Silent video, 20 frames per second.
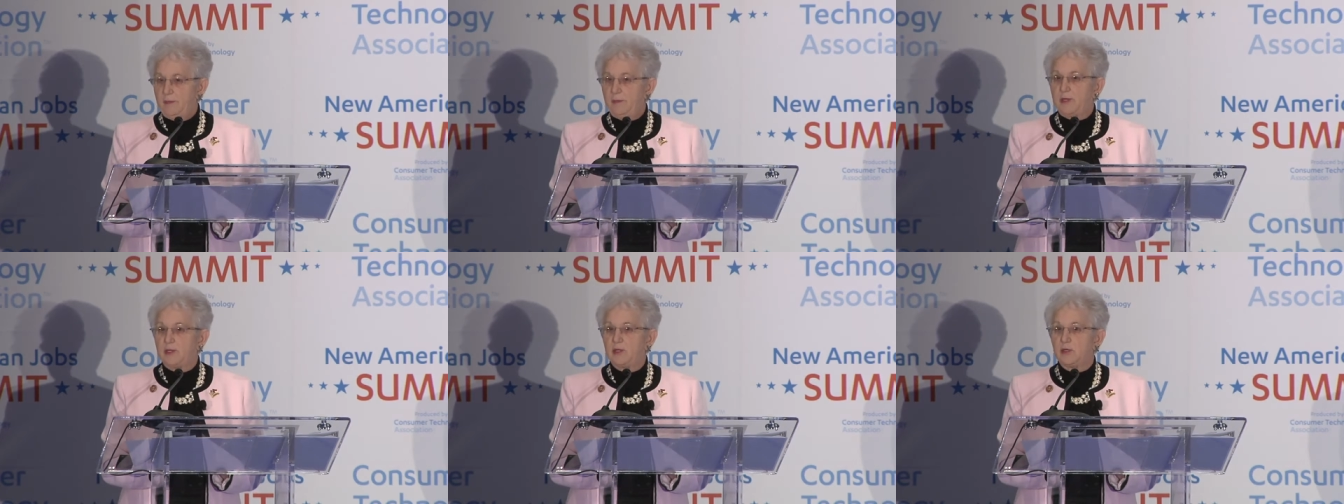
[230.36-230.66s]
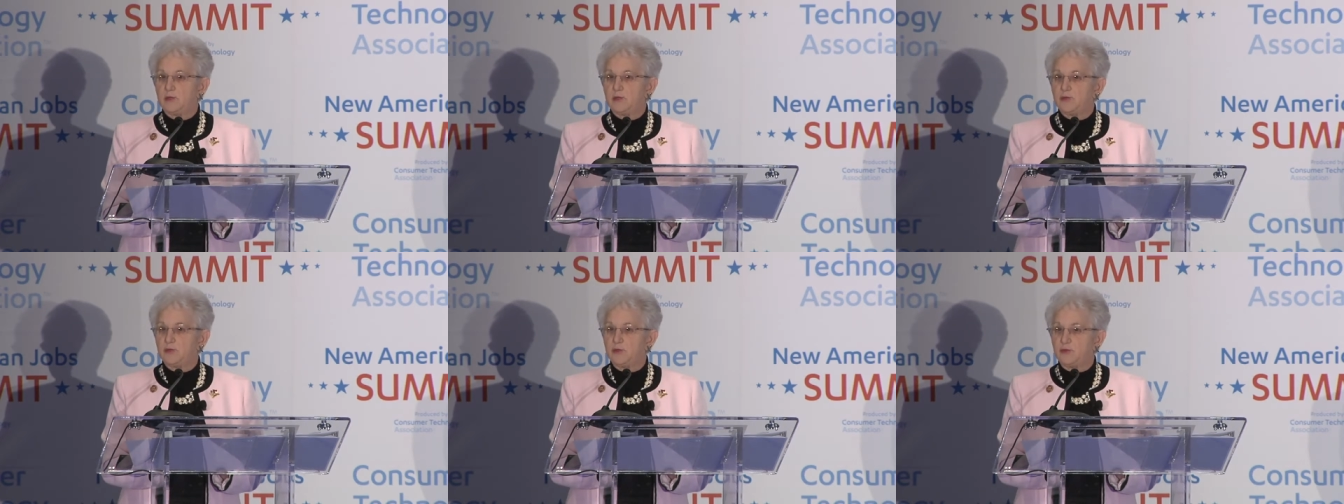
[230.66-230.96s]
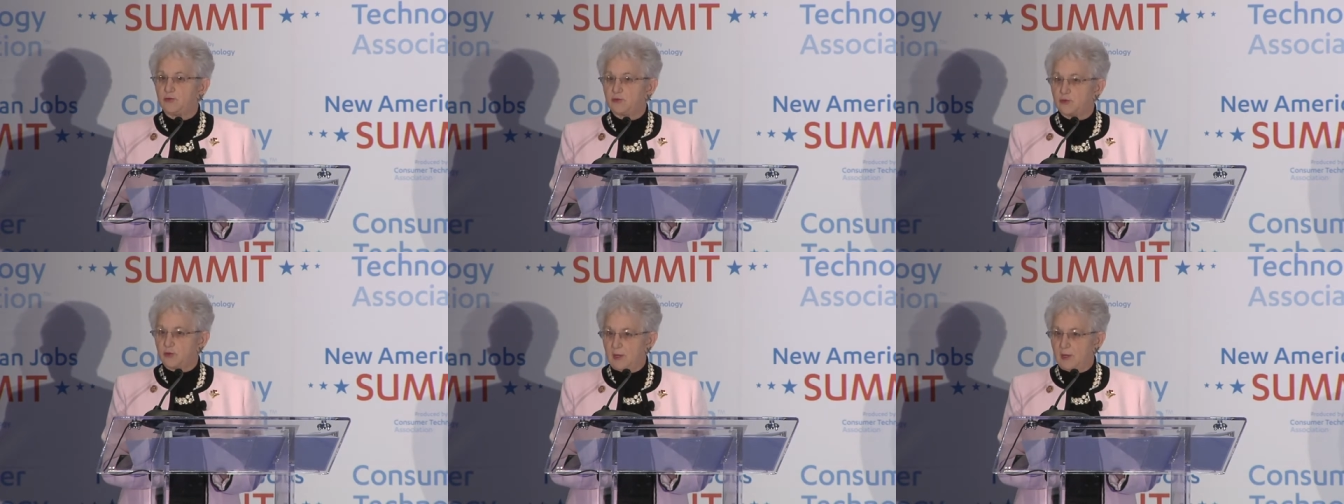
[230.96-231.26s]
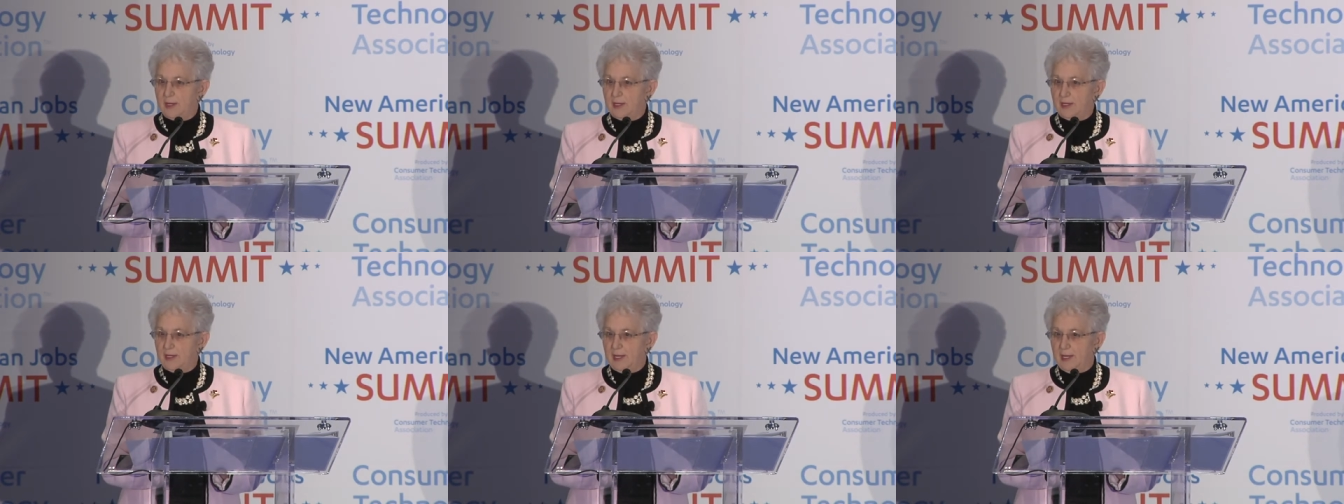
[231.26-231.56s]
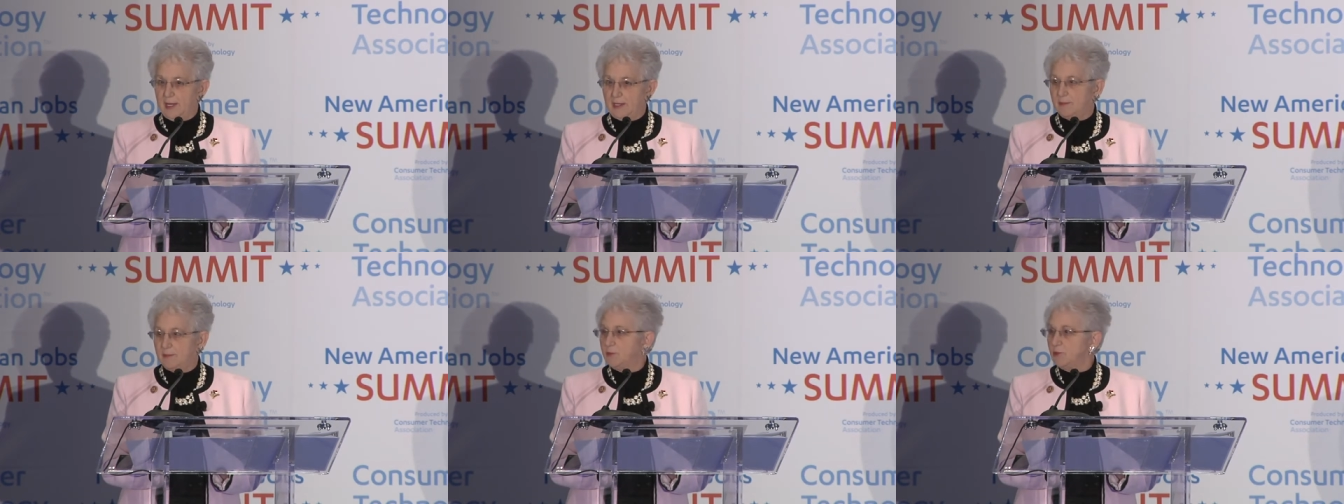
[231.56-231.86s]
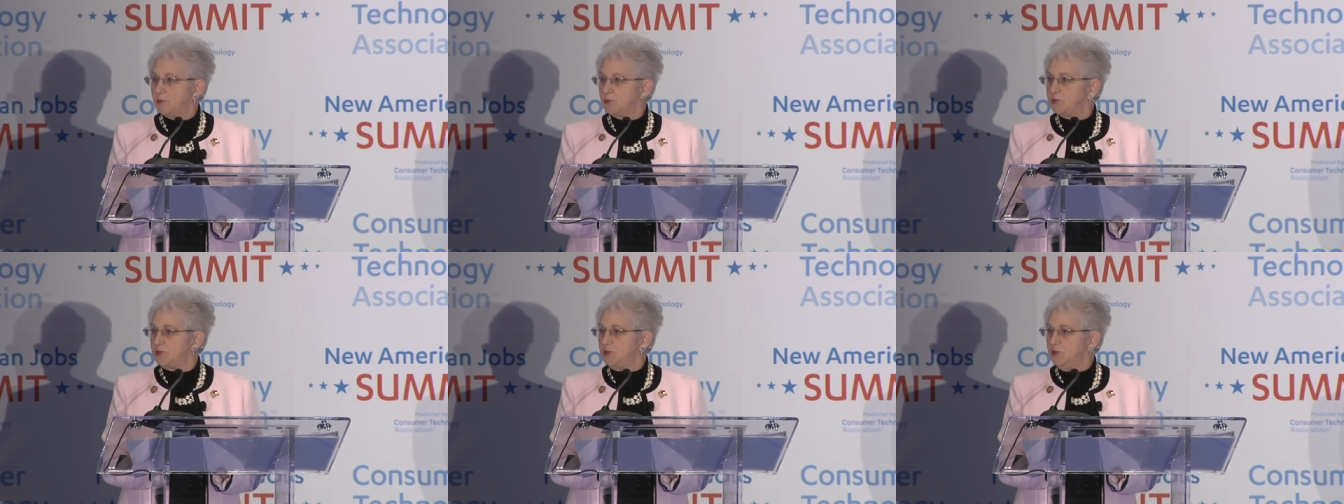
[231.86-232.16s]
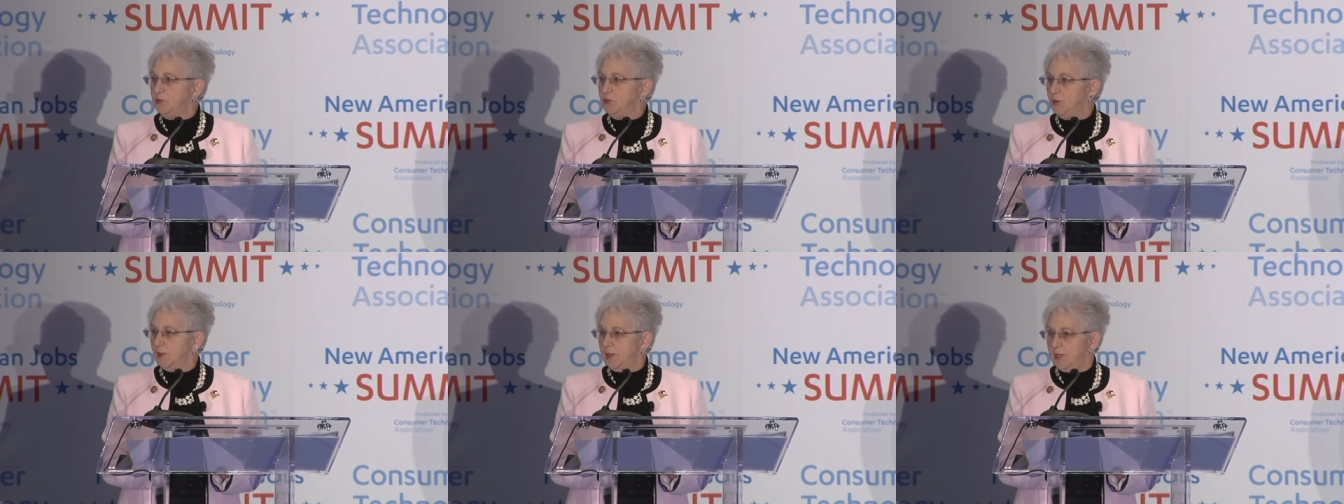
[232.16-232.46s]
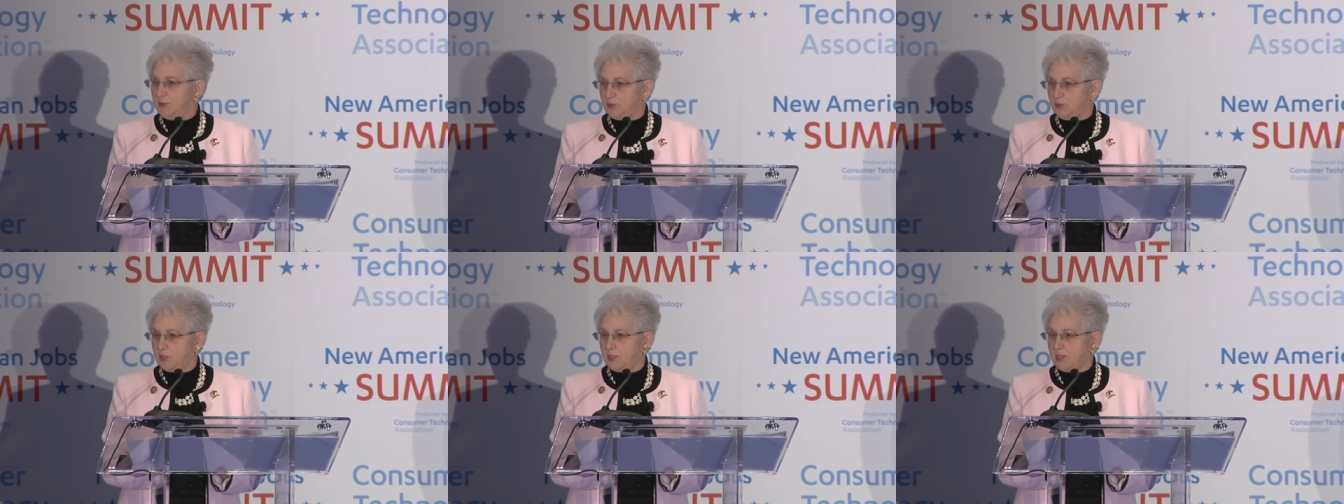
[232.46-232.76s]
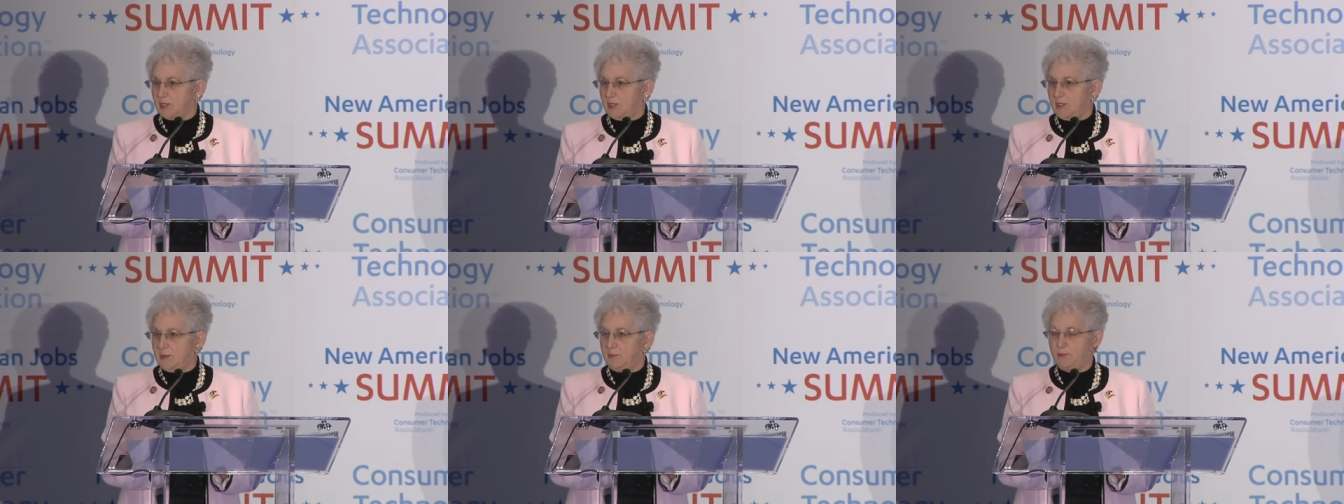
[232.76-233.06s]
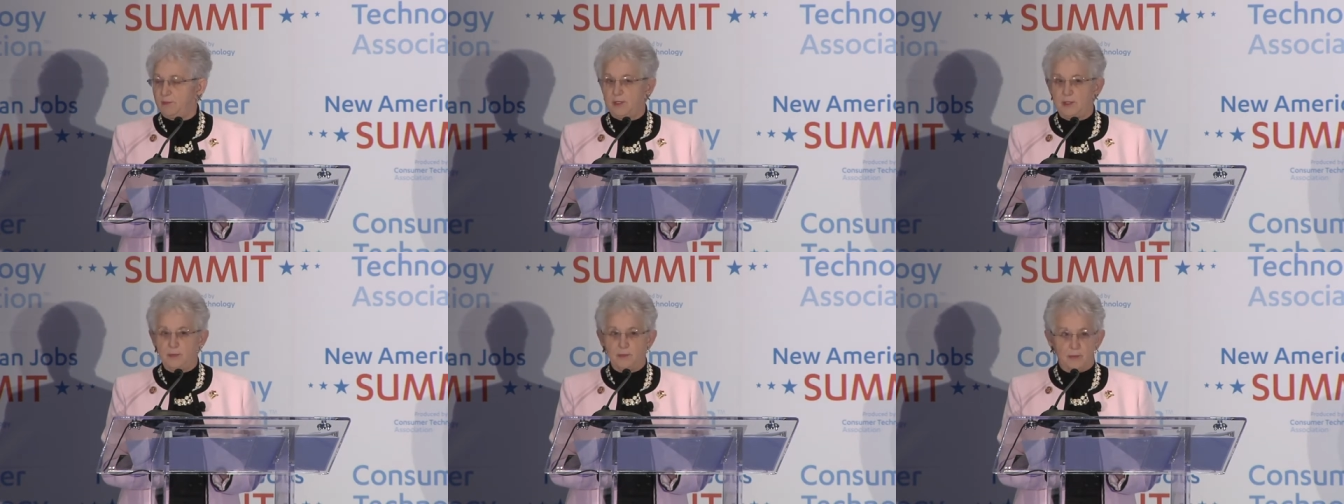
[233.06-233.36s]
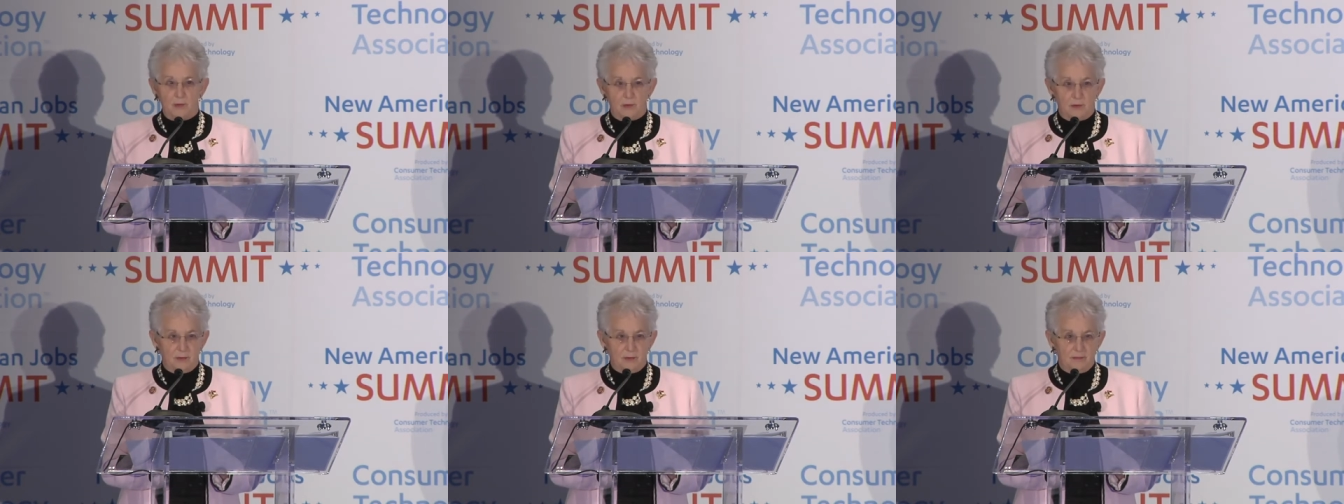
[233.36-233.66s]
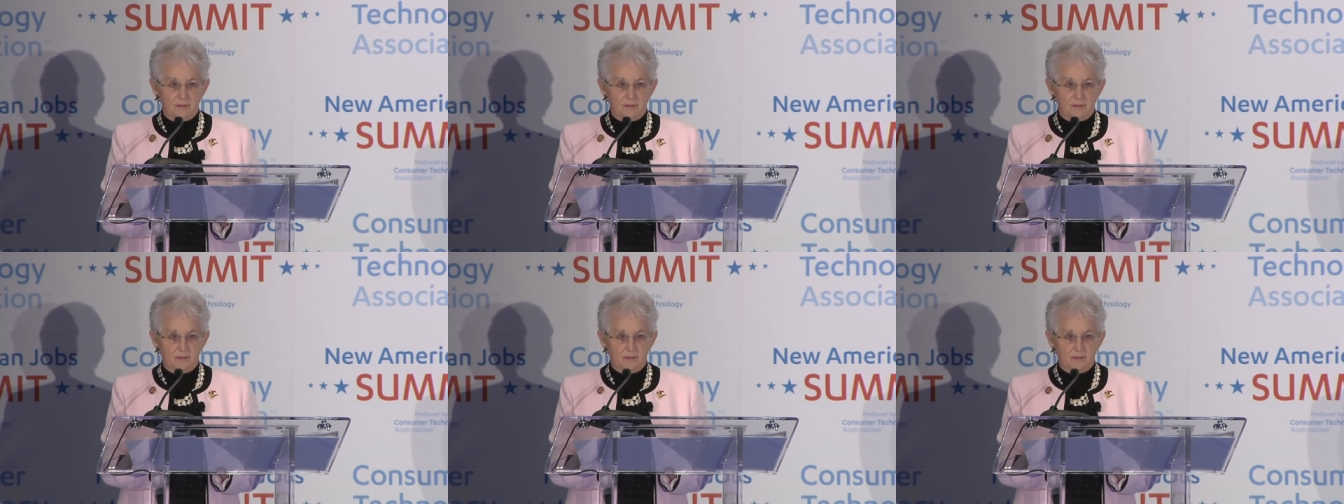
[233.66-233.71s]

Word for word: because you train animals and you educate people.